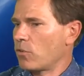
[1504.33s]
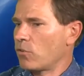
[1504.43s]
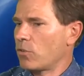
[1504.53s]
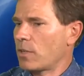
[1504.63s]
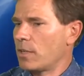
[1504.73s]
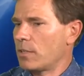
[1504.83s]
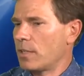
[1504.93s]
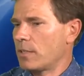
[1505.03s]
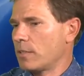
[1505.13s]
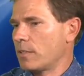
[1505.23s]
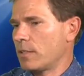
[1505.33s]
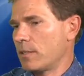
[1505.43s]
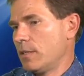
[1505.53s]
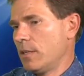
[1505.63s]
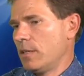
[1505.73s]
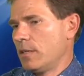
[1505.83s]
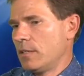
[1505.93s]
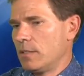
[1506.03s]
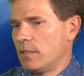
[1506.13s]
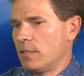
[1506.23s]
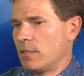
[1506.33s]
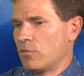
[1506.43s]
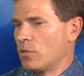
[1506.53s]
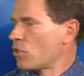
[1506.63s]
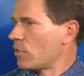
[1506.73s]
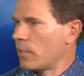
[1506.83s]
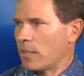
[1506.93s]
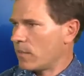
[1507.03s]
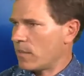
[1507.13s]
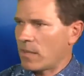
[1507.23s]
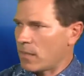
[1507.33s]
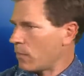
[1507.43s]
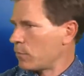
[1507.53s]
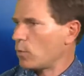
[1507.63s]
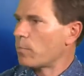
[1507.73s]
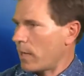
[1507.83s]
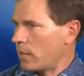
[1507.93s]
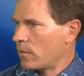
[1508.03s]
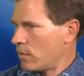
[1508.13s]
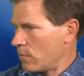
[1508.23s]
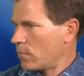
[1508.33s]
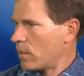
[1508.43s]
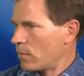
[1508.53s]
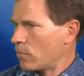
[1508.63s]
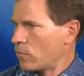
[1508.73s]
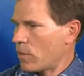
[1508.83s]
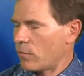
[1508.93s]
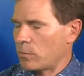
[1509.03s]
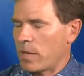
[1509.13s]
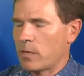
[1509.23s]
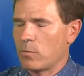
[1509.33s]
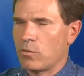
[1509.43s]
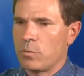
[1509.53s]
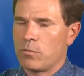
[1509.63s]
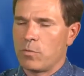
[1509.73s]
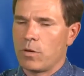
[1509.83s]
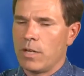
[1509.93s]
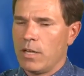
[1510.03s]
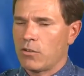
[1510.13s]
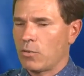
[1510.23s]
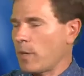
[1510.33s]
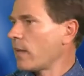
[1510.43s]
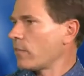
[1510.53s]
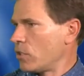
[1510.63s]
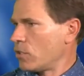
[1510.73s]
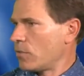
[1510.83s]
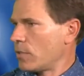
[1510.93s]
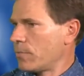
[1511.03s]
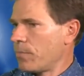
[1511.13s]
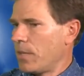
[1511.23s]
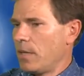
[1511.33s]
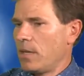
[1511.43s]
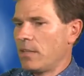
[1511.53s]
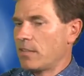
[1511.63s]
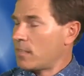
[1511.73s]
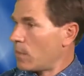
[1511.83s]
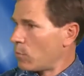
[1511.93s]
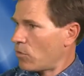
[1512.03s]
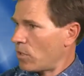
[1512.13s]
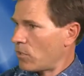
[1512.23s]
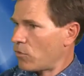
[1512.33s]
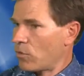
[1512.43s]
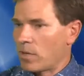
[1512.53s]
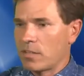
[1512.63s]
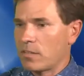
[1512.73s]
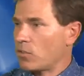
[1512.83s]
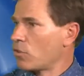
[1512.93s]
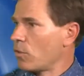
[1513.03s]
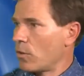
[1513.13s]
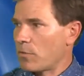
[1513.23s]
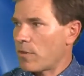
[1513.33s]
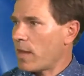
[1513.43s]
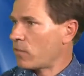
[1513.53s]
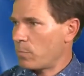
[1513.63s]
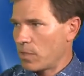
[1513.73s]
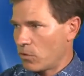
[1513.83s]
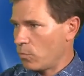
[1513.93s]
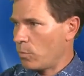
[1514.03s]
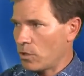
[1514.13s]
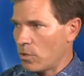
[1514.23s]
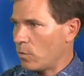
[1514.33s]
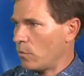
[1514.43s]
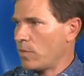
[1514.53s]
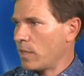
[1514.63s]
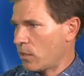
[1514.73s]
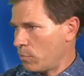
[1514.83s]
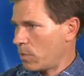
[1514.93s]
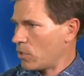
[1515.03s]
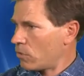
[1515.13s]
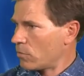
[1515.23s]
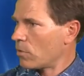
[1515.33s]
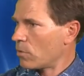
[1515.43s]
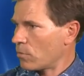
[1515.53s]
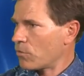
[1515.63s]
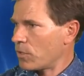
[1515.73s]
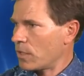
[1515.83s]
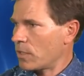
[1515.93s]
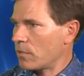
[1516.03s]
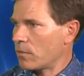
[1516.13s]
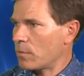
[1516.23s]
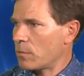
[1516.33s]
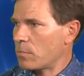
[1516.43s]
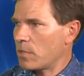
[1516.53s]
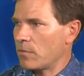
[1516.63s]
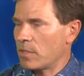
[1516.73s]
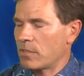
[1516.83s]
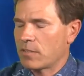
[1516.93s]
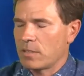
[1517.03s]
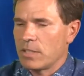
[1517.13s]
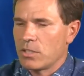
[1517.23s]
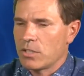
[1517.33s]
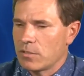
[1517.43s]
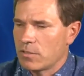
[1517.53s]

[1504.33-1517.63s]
on a circuit that traditionally has not flown back, had traveled backwards before. So we have an issue there. And it's 10% of the circuits, and it's growing fast because we know of the exponential growth we're seeing here in PV installations.